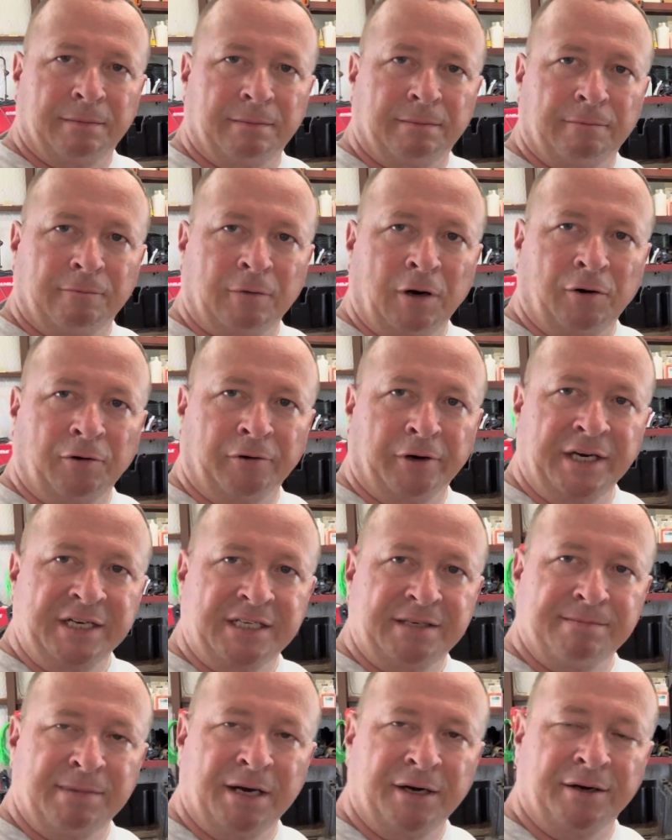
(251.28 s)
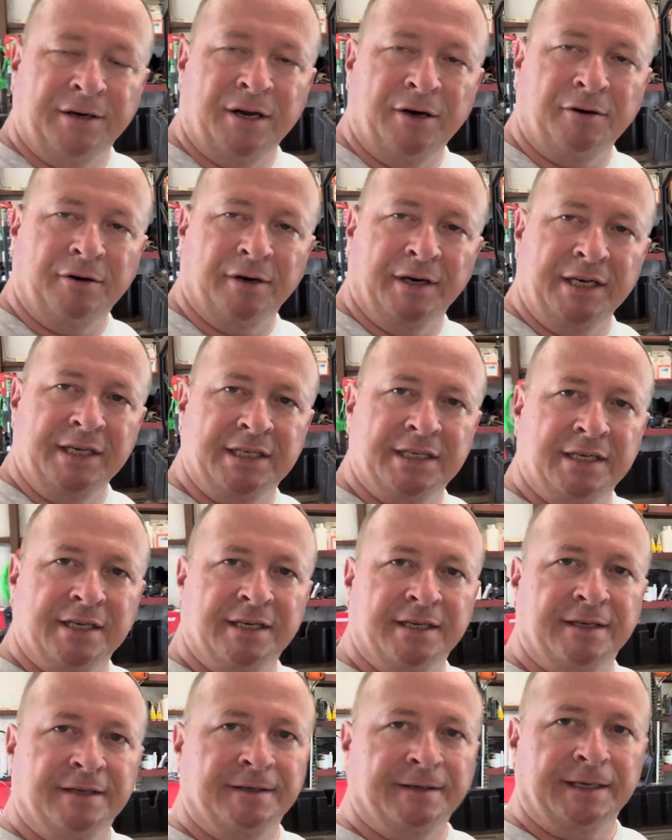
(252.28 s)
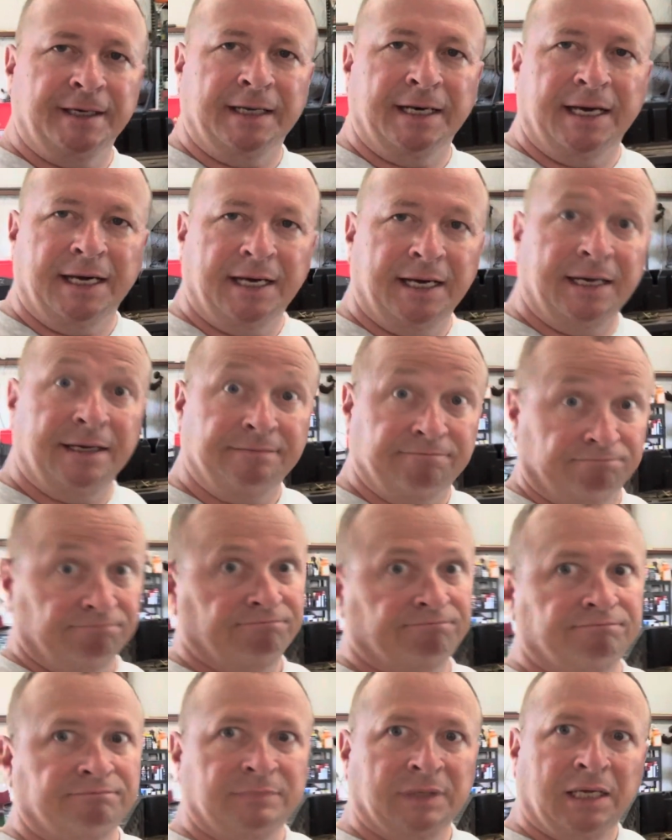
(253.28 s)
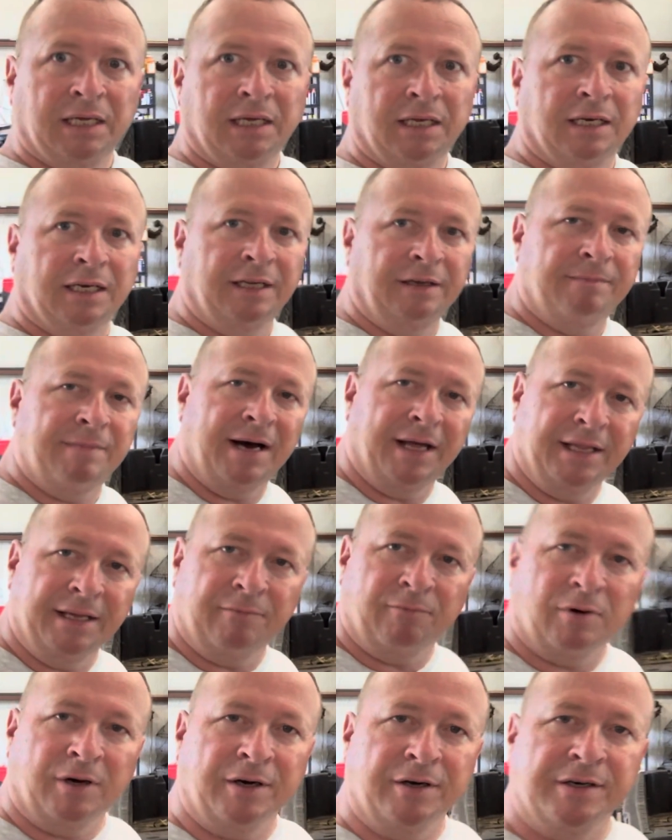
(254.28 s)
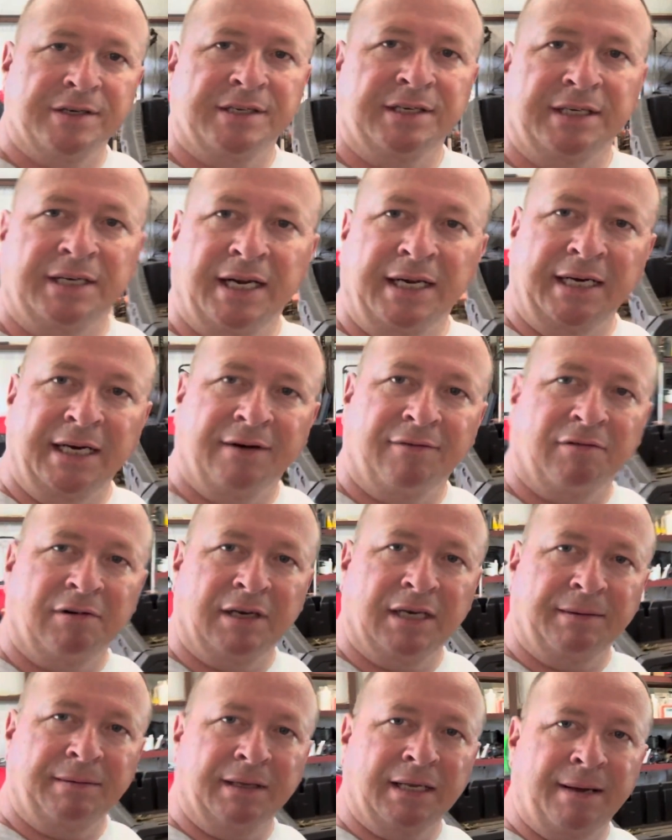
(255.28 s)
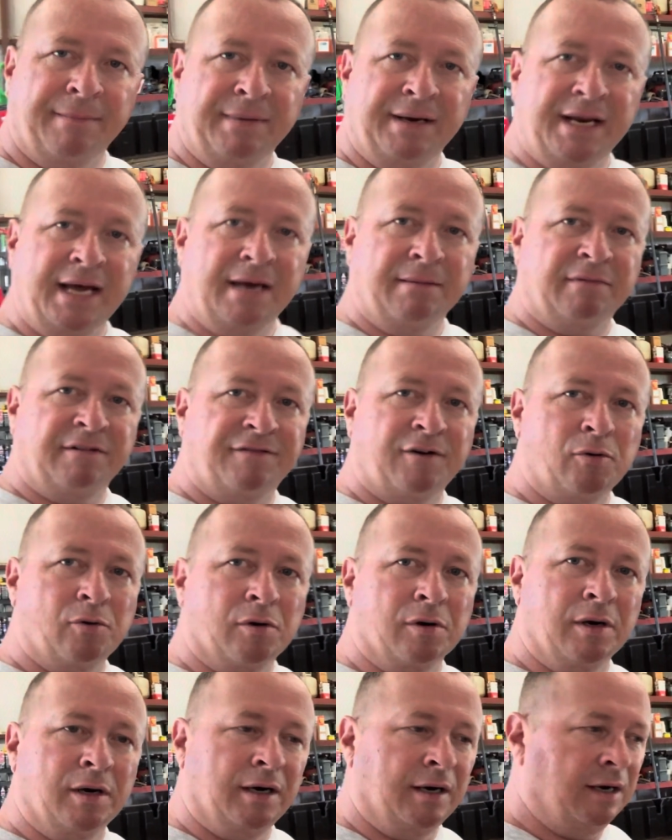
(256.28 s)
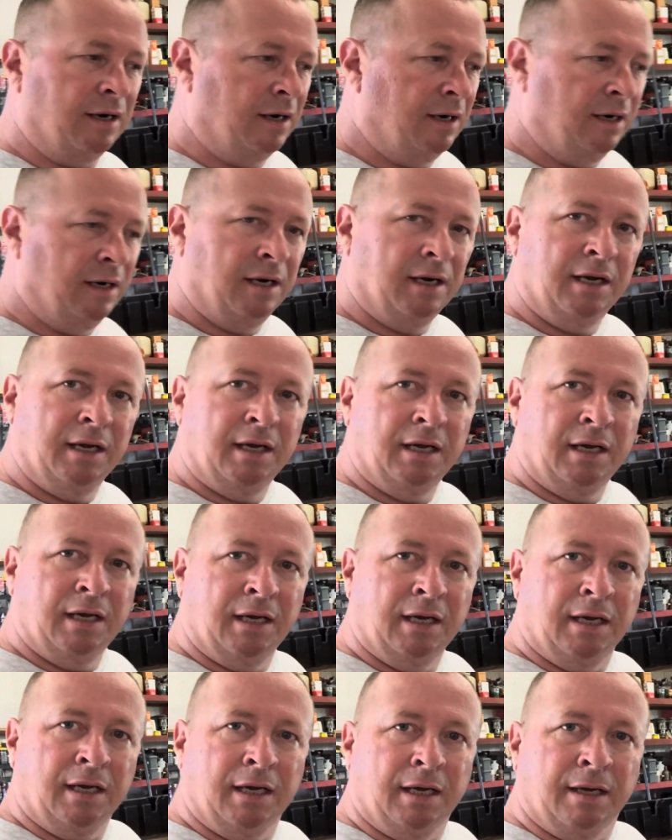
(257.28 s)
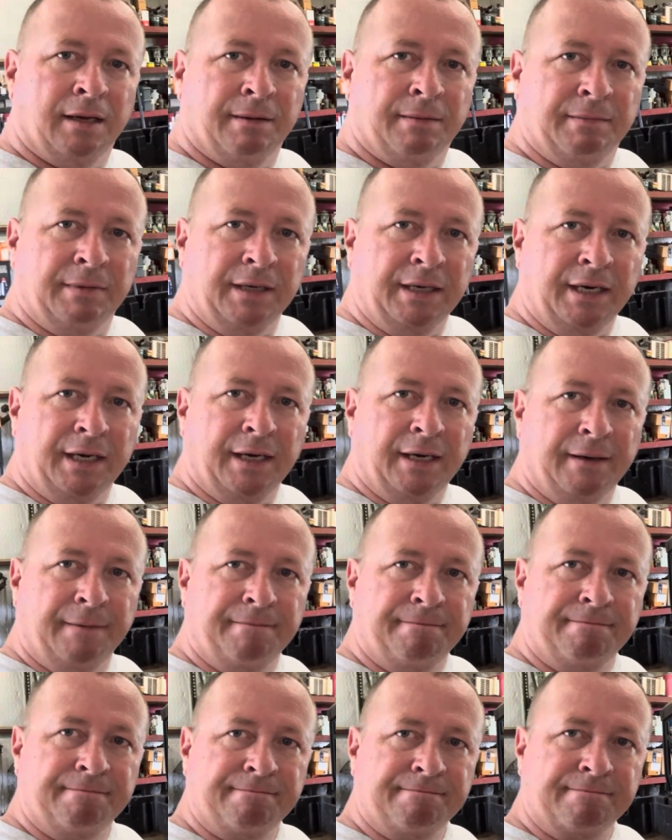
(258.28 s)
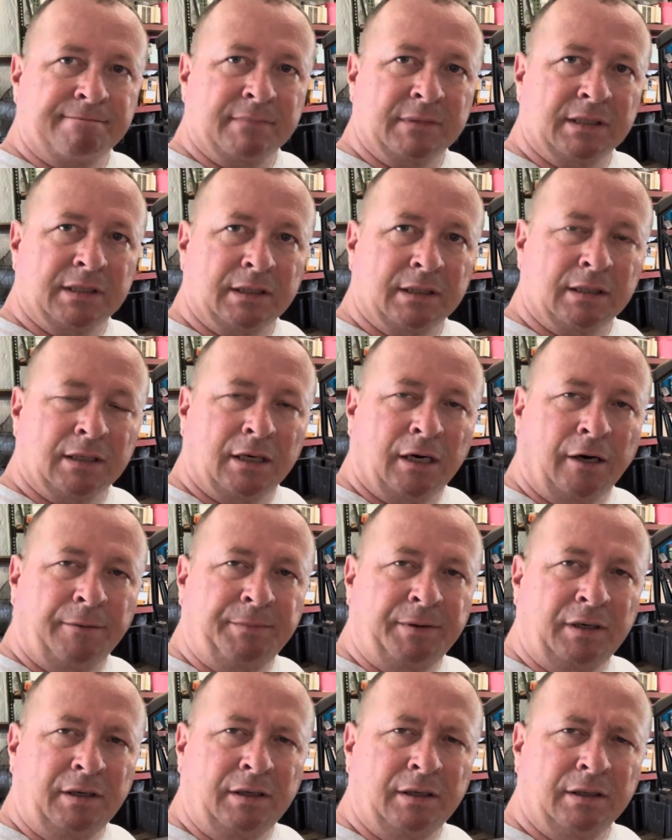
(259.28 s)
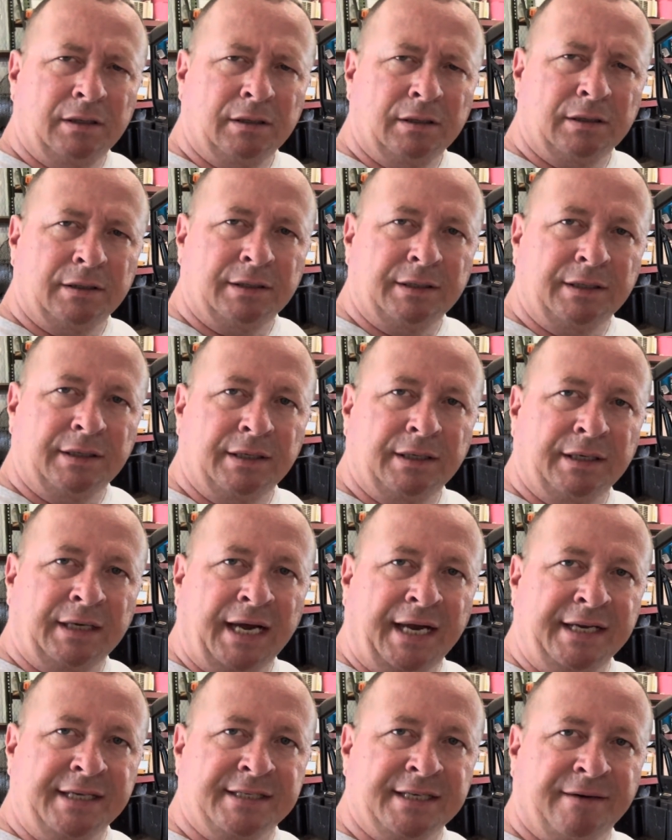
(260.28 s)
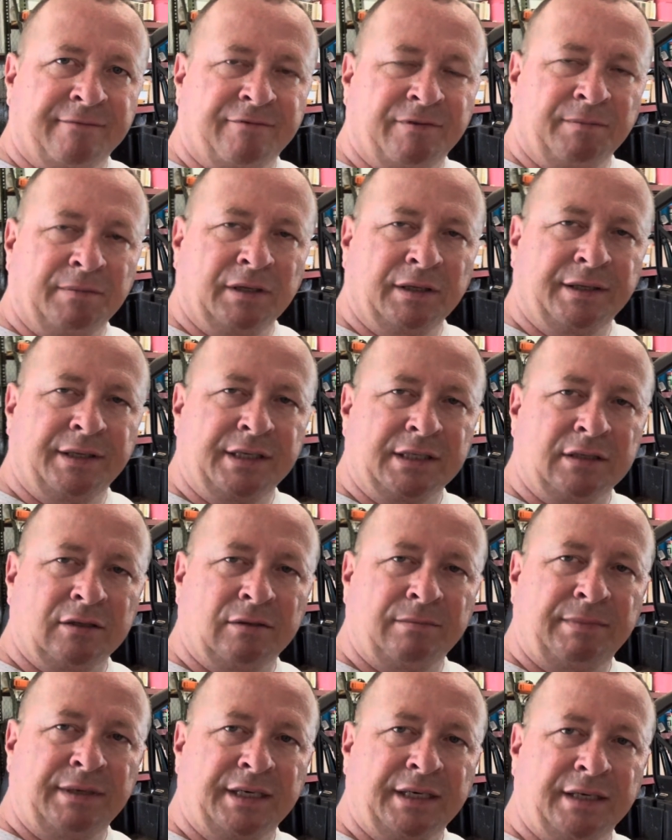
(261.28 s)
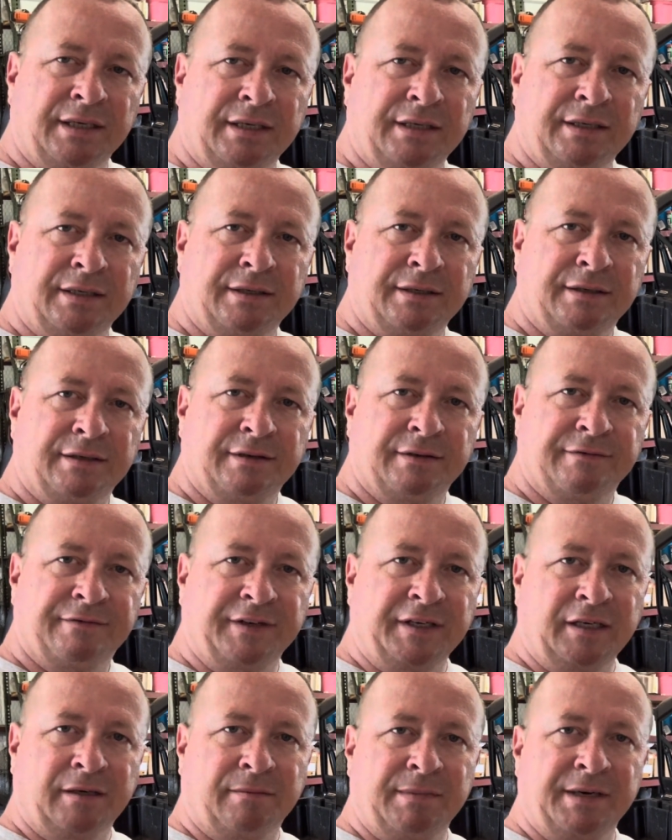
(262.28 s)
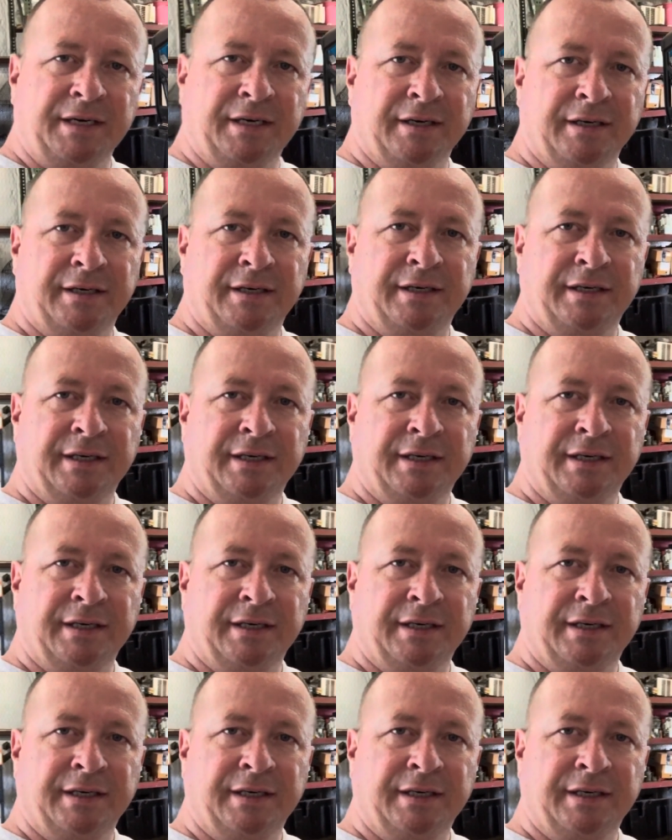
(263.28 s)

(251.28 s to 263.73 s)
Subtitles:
wrong grease is better than no grease, and I live by them words, and it ain't never really let me down before. But I hope you gained something from this little bit of film here.